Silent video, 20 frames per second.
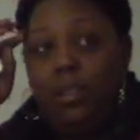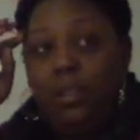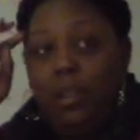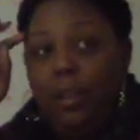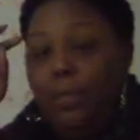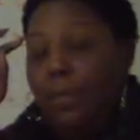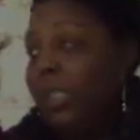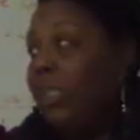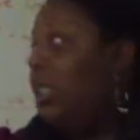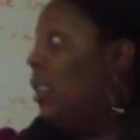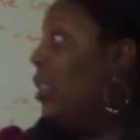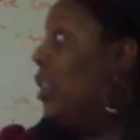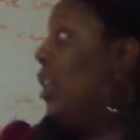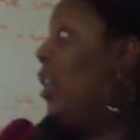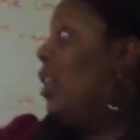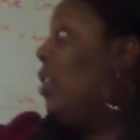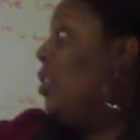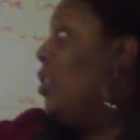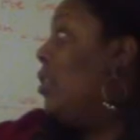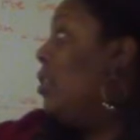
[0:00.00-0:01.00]
I mean, Sister
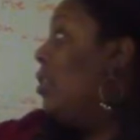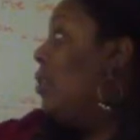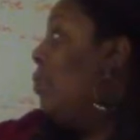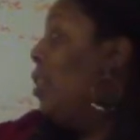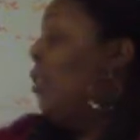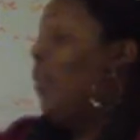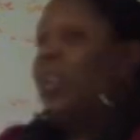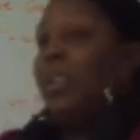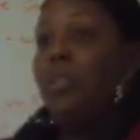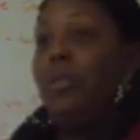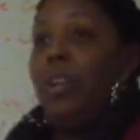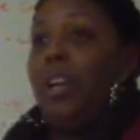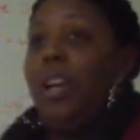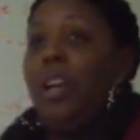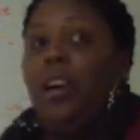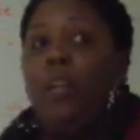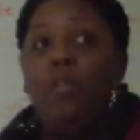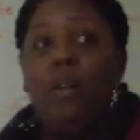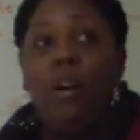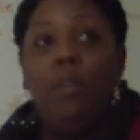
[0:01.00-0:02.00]
Keisha, Mother Russell
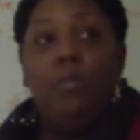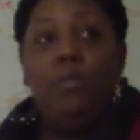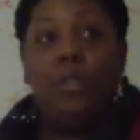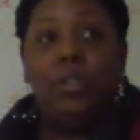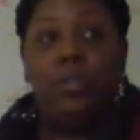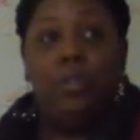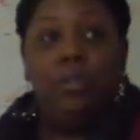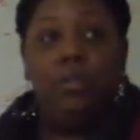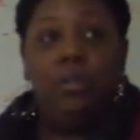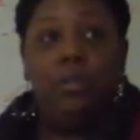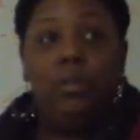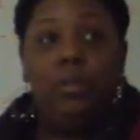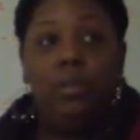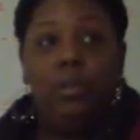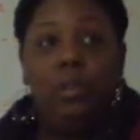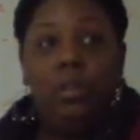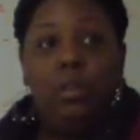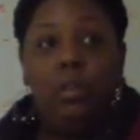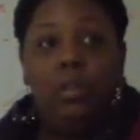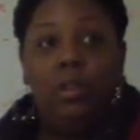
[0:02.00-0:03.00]
can't go home with you.
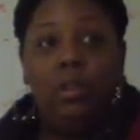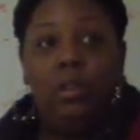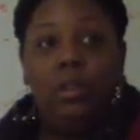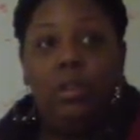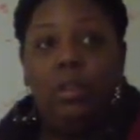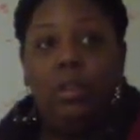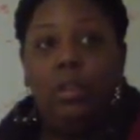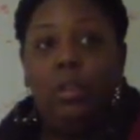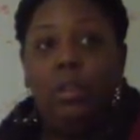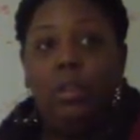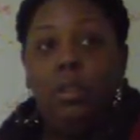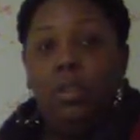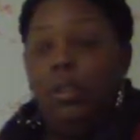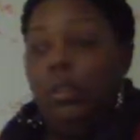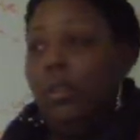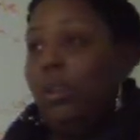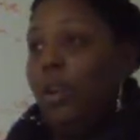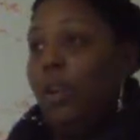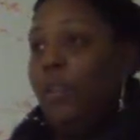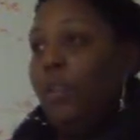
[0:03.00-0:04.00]

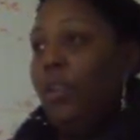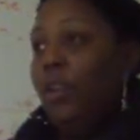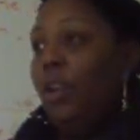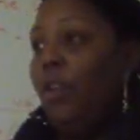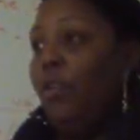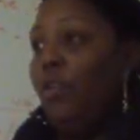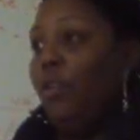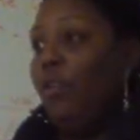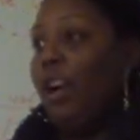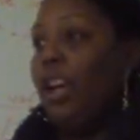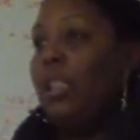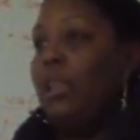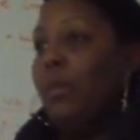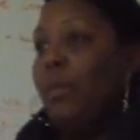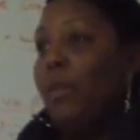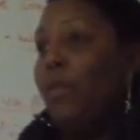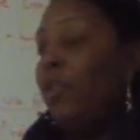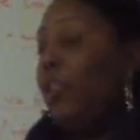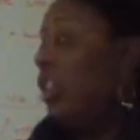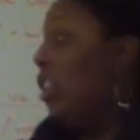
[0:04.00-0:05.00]
So if you don't grasp
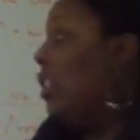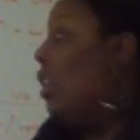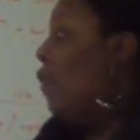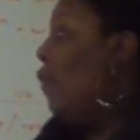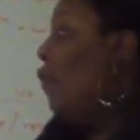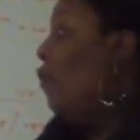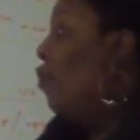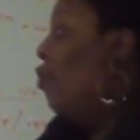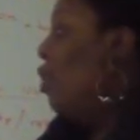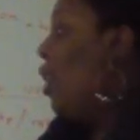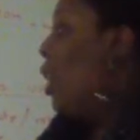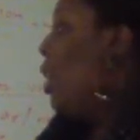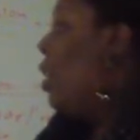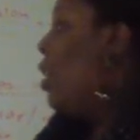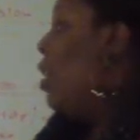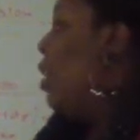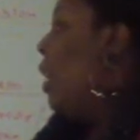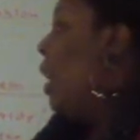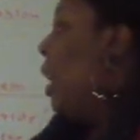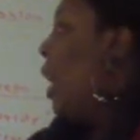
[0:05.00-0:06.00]
it for yourself, if you
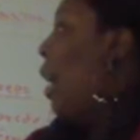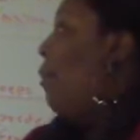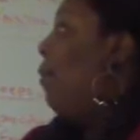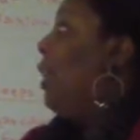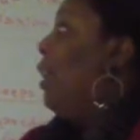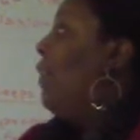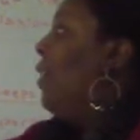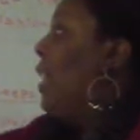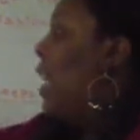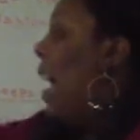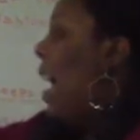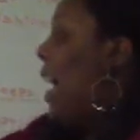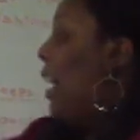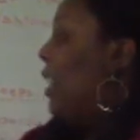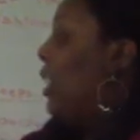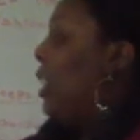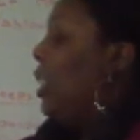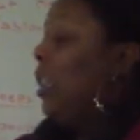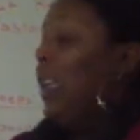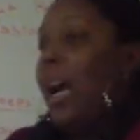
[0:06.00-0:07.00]
can't, I believe in
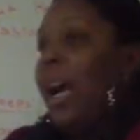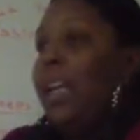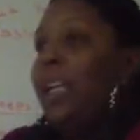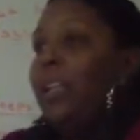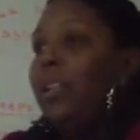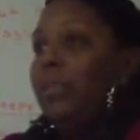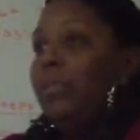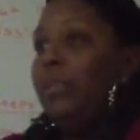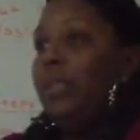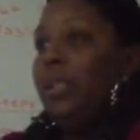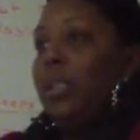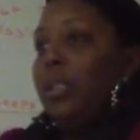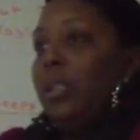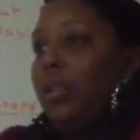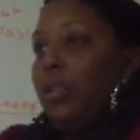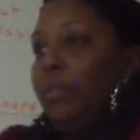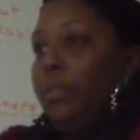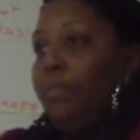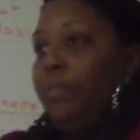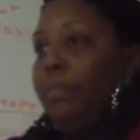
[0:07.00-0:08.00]
action items.
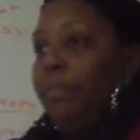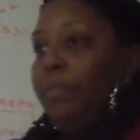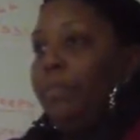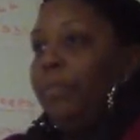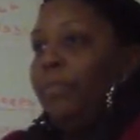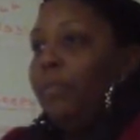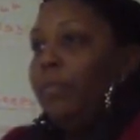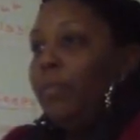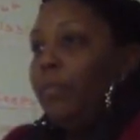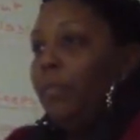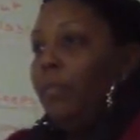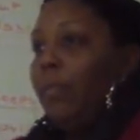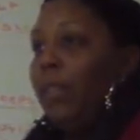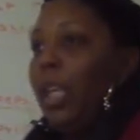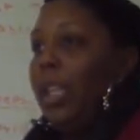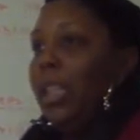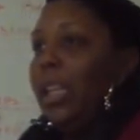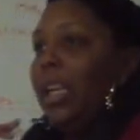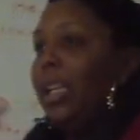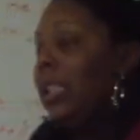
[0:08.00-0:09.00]

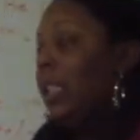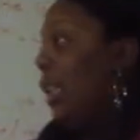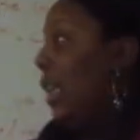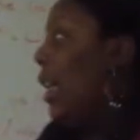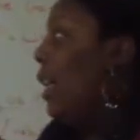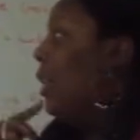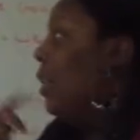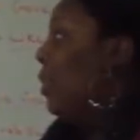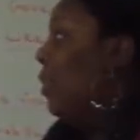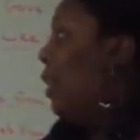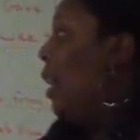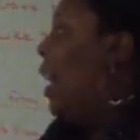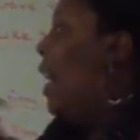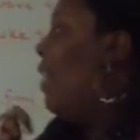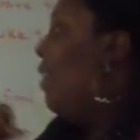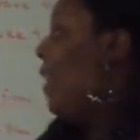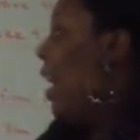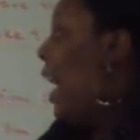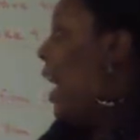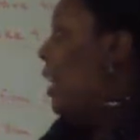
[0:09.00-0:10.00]
Things that I could
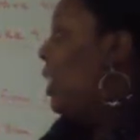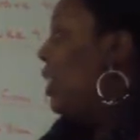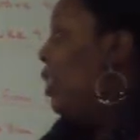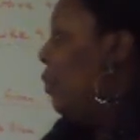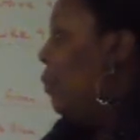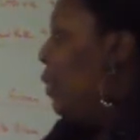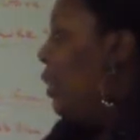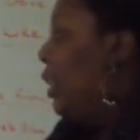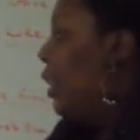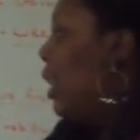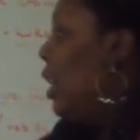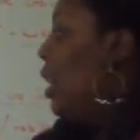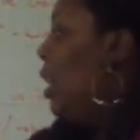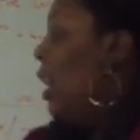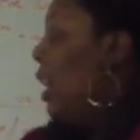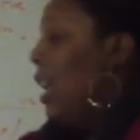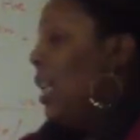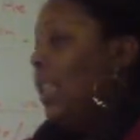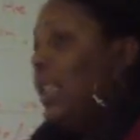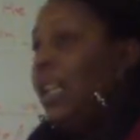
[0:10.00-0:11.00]
have action with
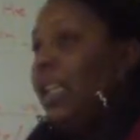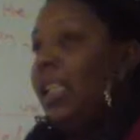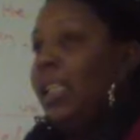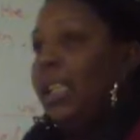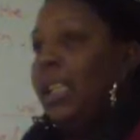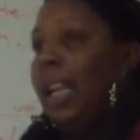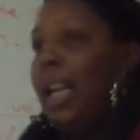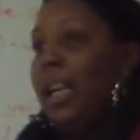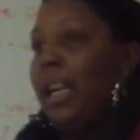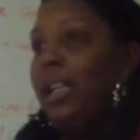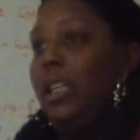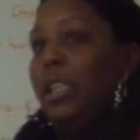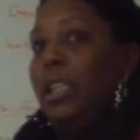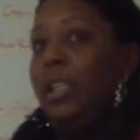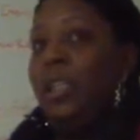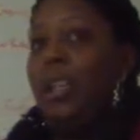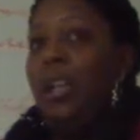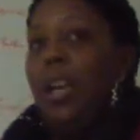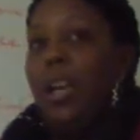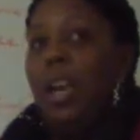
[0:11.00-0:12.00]
and things that I could